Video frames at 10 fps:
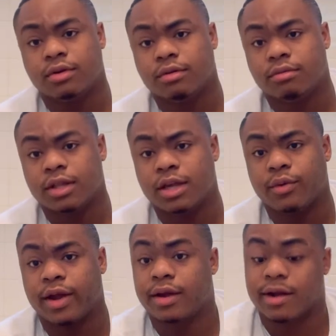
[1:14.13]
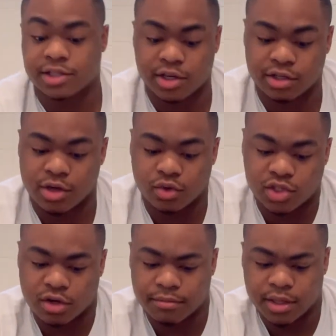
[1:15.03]
thing right here I took notes
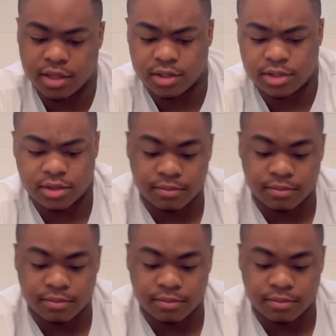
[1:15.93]
on because